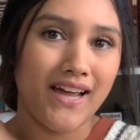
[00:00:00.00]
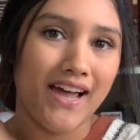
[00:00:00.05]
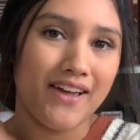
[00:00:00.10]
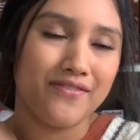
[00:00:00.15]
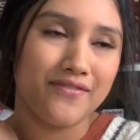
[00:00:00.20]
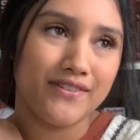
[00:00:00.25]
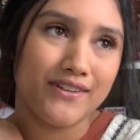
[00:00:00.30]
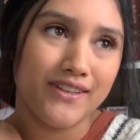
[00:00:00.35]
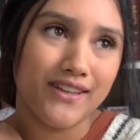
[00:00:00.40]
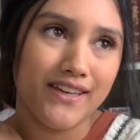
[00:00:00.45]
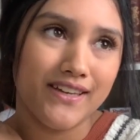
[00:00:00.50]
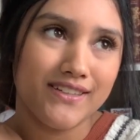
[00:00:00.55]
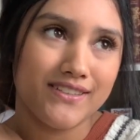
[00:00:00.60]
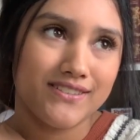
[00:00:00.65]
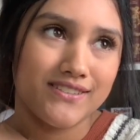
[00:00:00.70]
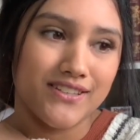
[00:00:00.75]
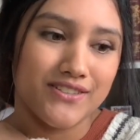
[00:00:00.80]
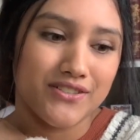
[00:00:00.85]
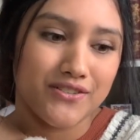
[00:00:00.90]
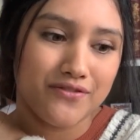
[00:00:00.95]
I feel like
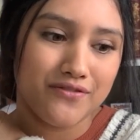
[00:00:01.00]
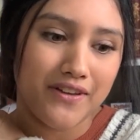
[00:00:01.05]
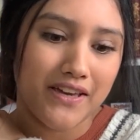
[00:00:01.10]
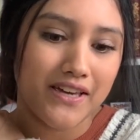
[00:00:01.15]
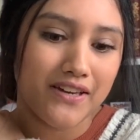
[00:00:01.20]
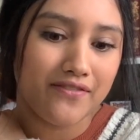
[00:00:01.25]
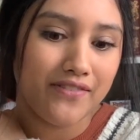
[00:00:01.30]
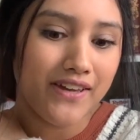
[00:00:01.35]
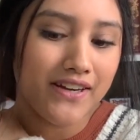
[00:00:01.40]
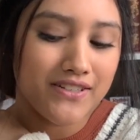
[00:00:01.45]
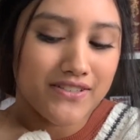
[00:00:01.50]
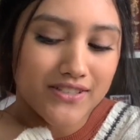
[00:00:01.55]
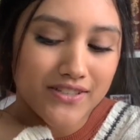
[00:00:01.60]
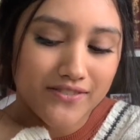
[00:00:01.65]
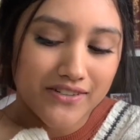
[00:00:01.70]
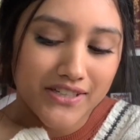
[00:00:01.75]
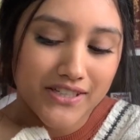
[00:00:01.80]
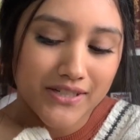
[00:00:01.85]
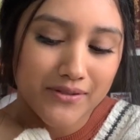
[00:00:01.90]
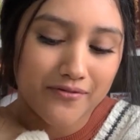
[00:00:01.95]
such a fake fantasy
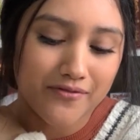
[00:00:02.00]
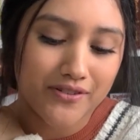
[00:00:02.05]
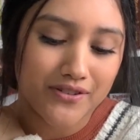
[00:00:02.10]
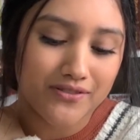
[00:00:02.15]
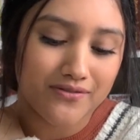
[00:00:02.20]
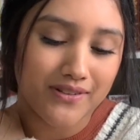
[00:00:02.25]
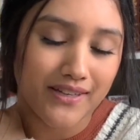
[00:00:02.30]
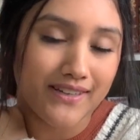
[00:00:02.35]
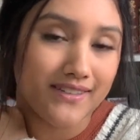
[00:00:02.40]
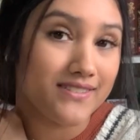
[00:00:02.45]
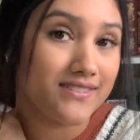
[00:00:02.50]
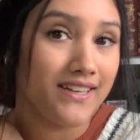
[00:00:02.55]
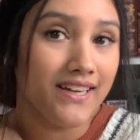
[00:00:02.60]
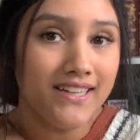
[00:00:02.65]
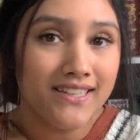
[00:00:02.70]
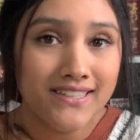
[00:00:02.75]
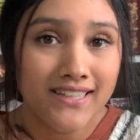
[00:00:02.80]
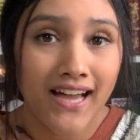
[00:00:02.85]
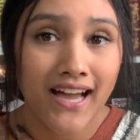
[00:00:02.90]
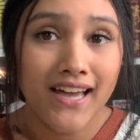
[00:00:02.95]
reader for like
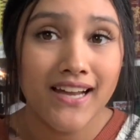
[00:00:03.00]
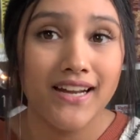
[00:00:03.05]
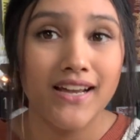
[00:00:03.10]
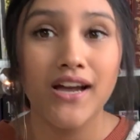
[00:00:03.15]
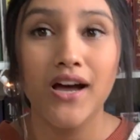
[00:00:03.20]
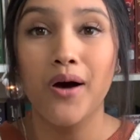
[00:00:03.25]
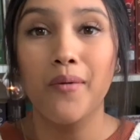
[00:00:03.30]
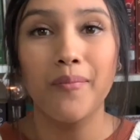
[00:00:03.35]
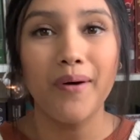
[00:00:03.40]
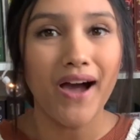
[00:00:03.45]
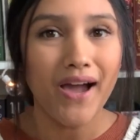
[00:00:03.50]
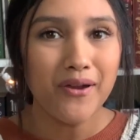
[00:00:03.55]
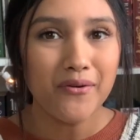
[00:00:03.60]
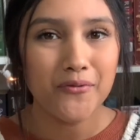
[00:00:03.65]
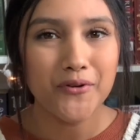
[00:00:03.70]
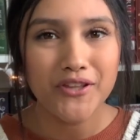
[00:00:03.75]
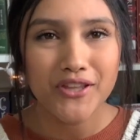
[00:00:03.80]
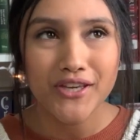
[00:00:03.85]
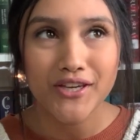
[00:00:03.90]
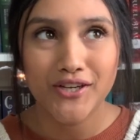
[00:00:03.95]
saying that, but I
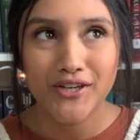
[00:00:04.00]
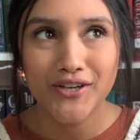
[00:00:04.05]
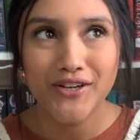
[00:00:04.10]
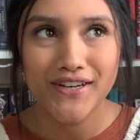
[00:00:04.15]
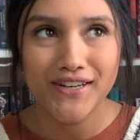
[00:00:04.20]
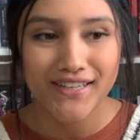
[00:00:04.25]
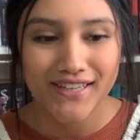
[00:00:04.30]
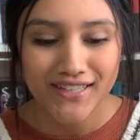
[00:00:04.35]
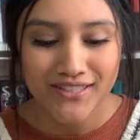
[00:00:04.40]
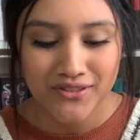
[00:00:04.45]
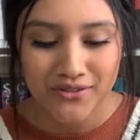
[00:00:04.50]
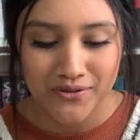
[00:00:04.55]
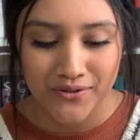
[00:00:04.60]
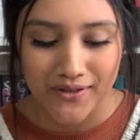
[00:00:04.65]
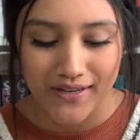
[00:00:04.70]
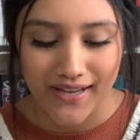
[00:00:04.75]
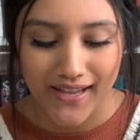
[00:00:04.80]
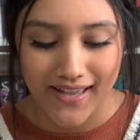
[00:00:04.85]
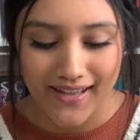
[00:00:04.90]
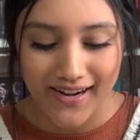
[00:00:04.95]
really couldn't get through
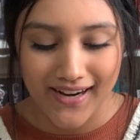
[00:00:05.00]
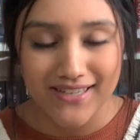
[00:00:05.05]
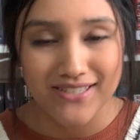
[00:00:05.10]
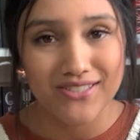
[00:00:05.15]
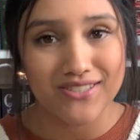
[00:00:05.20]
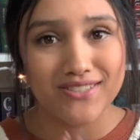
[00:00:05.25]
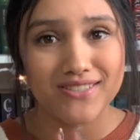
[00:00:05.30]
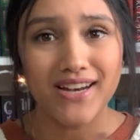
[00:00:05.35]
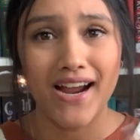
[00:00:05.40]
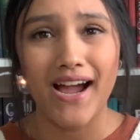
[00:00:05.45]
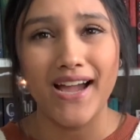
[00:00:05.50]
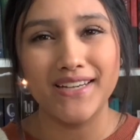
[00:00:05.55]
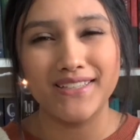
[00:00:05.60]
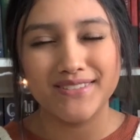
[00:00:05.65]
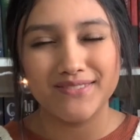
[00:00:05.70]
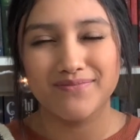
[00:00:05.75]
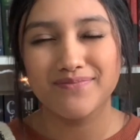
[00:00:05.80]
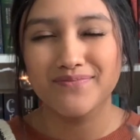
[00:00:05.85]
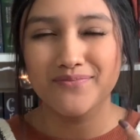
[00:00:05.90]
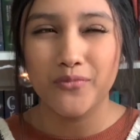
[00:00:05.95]
it, and
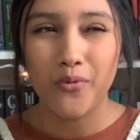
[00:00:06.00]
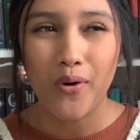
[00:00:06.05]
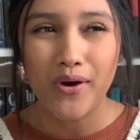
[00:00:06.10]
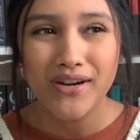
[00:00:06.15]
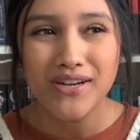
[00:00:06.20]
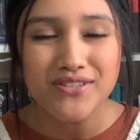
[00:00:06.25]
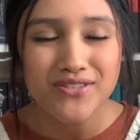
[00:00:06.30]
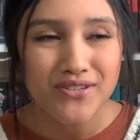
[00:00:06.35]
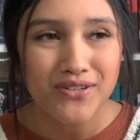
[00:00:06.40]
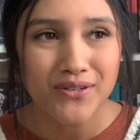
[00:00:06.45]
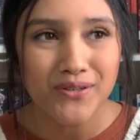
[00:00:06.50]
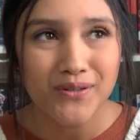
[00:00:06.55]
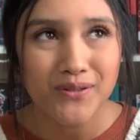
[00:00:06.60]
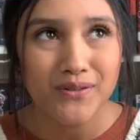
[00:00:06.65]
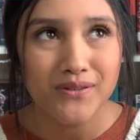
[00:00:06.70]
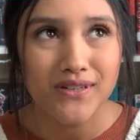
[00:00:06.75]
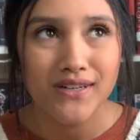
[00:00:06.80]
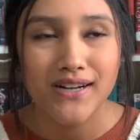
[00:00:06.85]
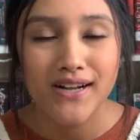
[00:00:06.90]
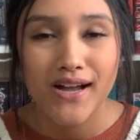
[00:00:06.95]
I wanted
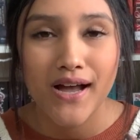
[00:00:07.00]
to,